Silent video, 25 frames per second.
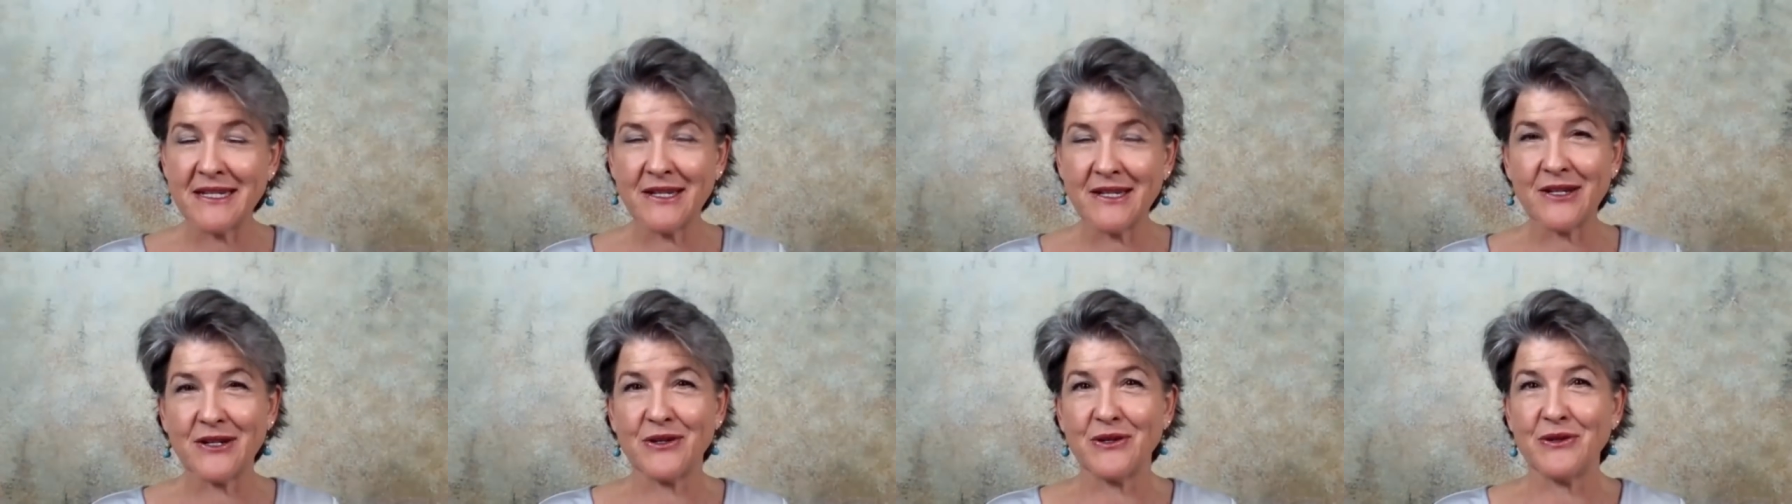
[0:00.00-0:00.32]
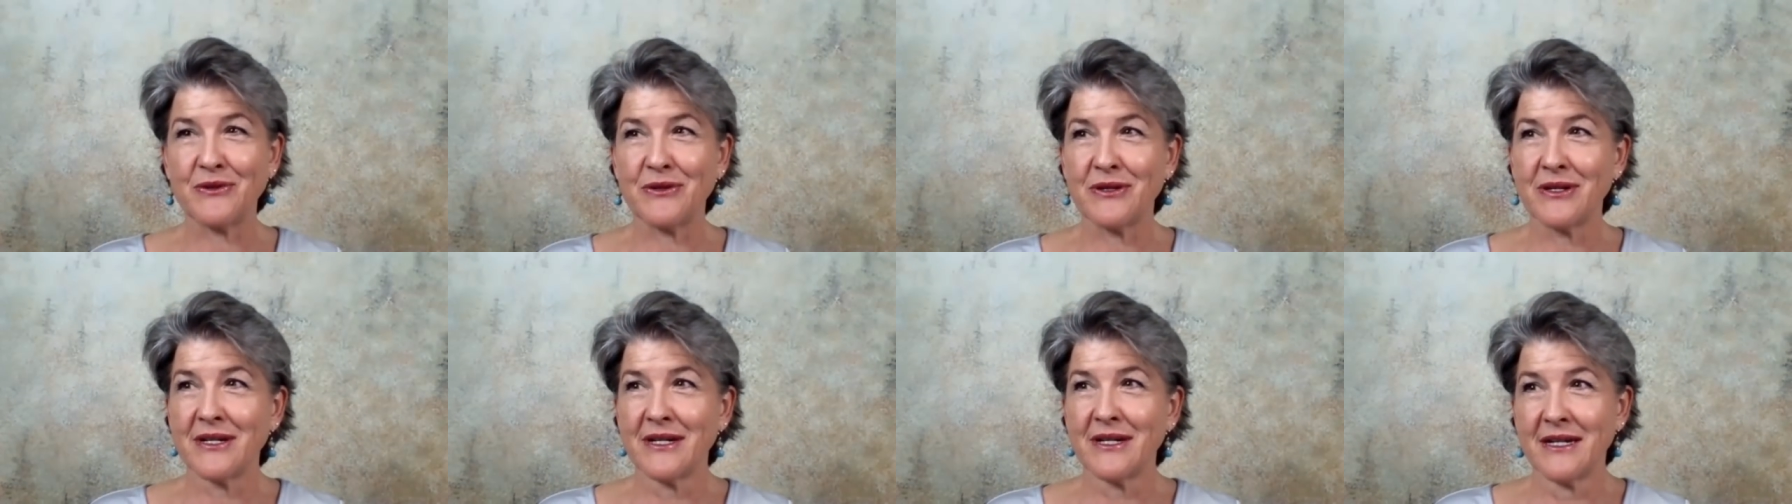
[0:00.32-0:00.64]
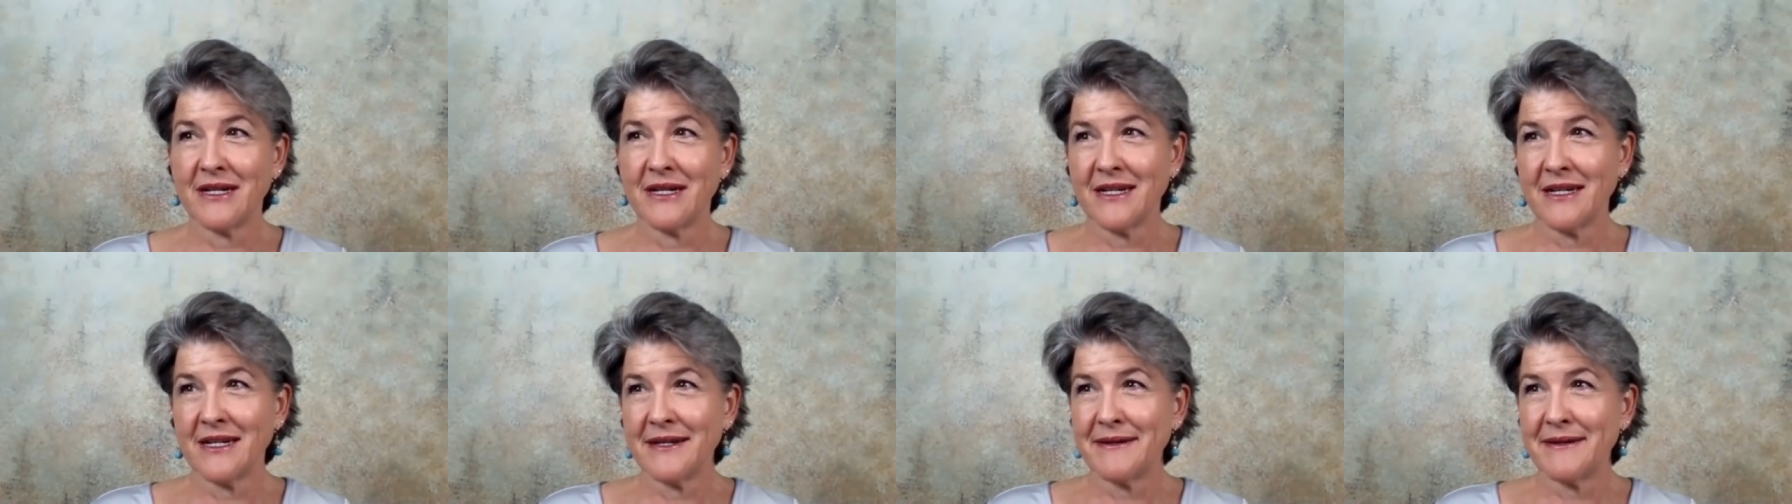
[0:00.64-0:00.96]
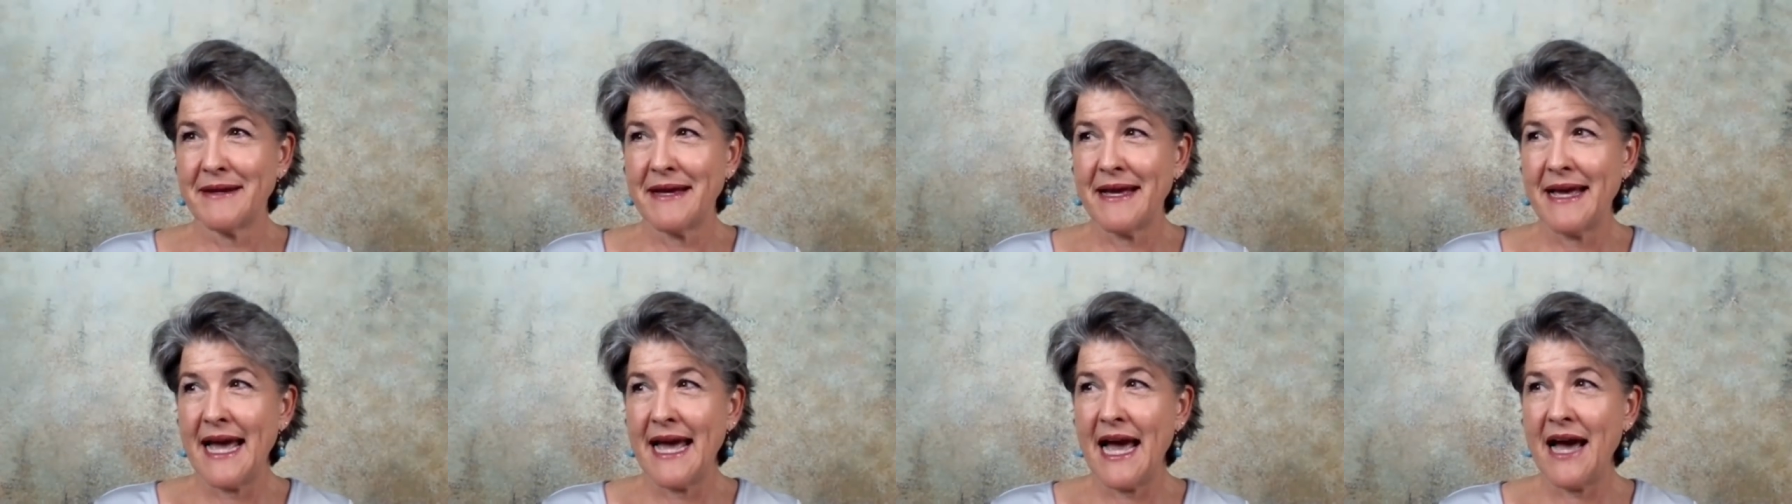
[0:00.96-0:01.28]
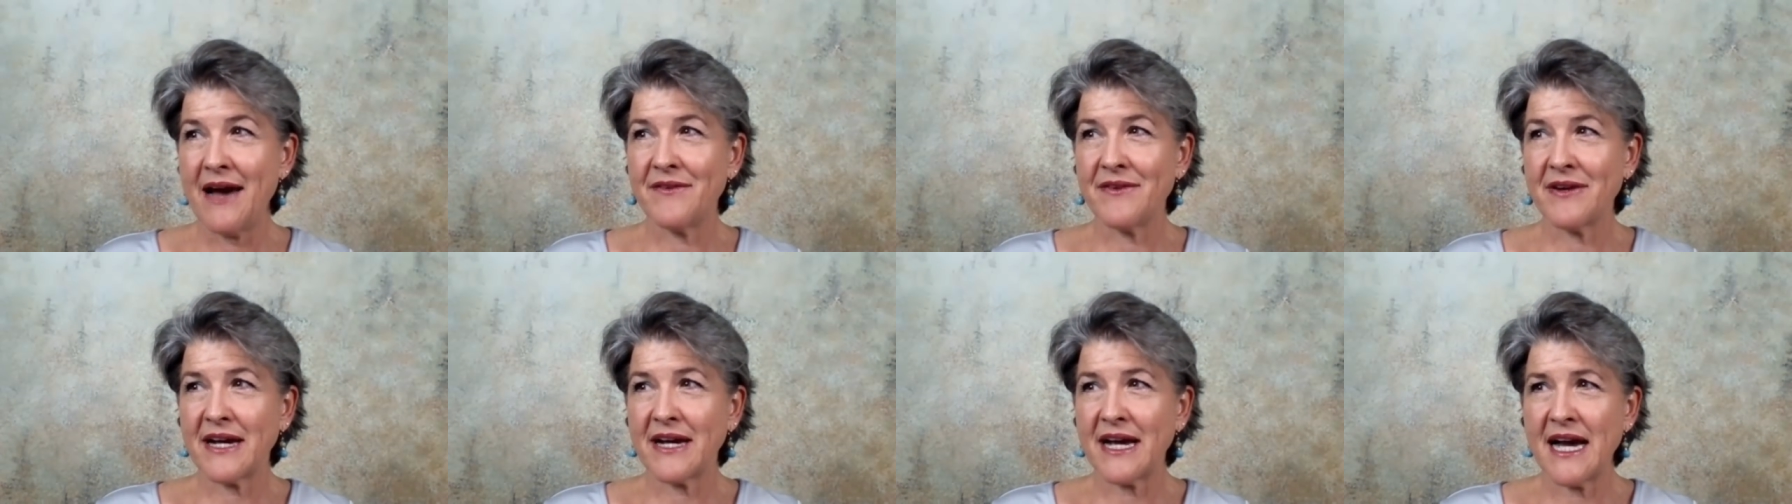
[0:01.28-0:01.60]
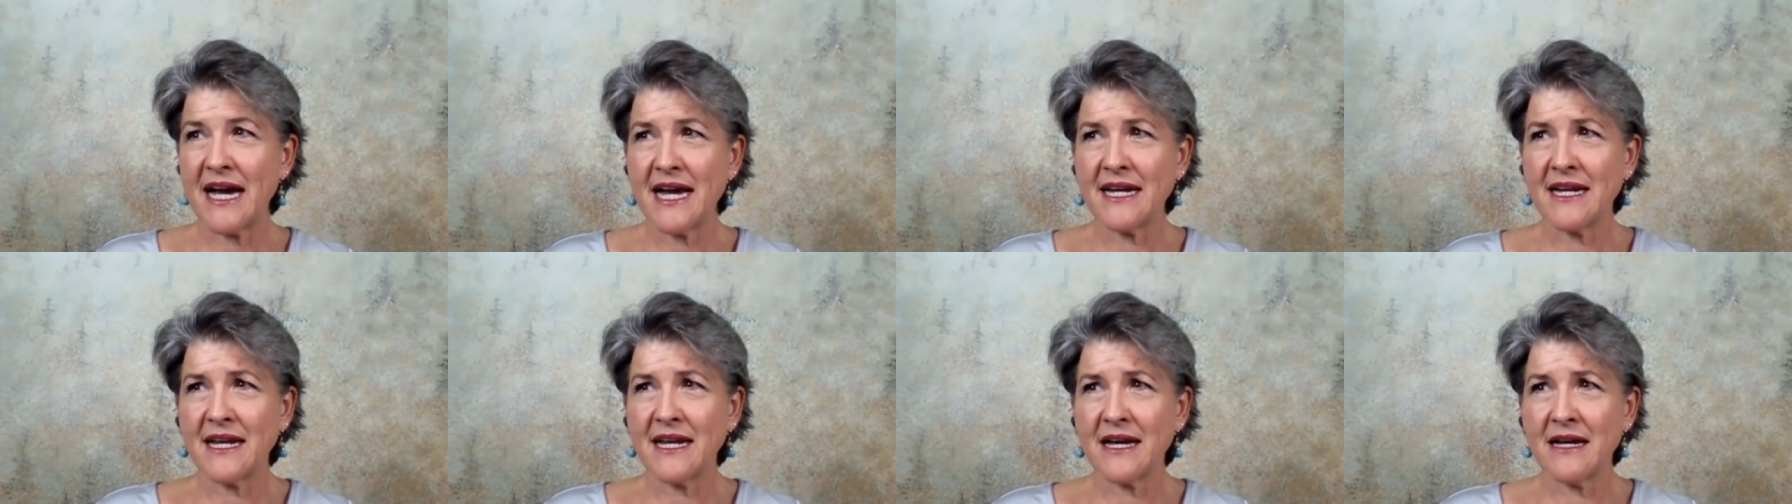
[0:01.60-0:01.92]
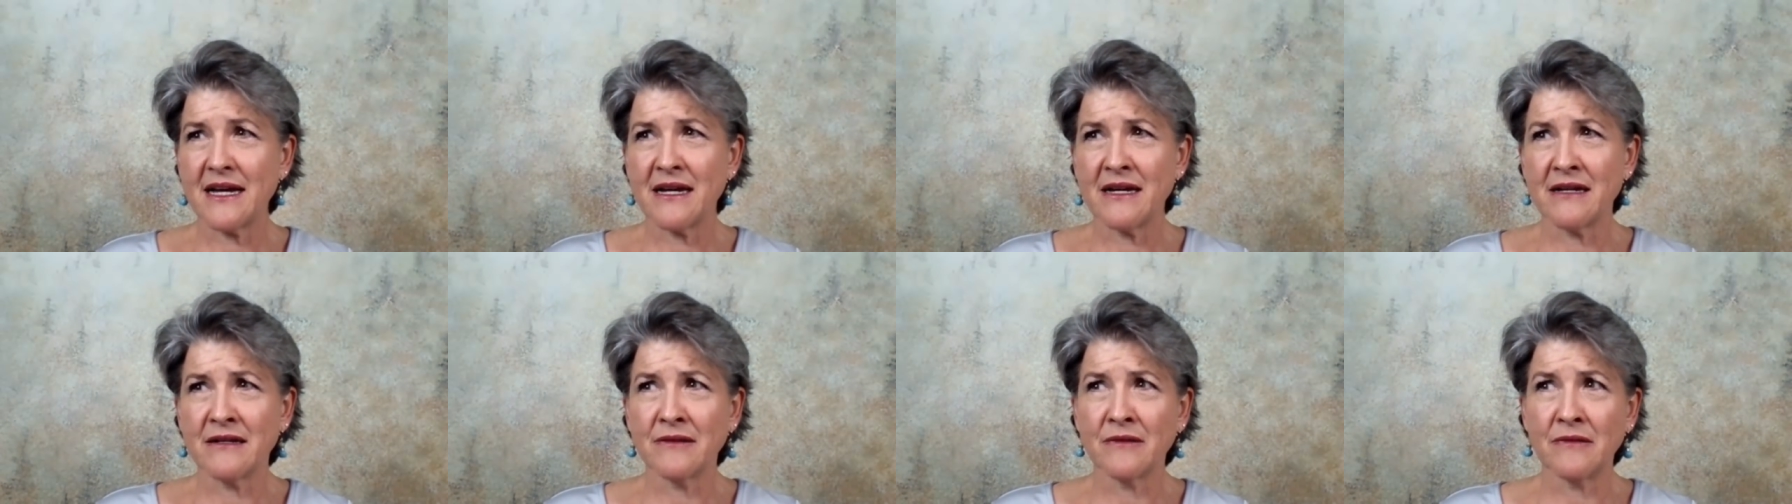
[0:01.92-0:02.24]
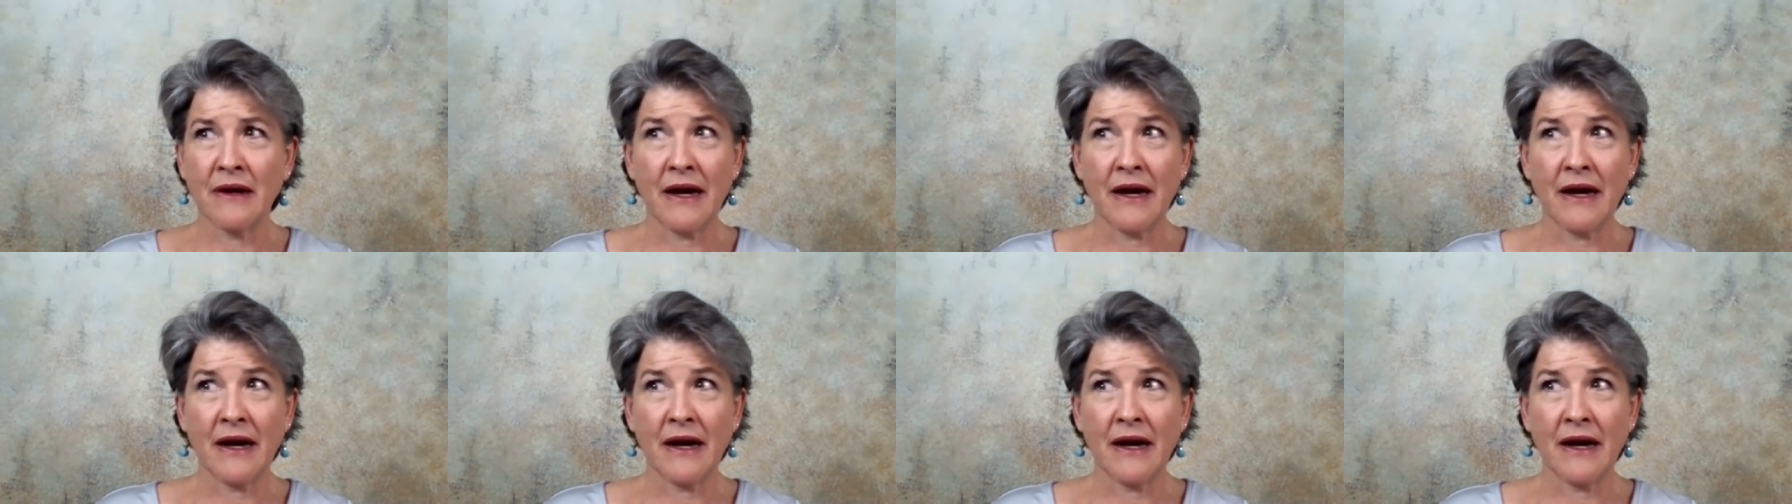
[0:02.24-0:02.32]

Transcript: You have a kind of,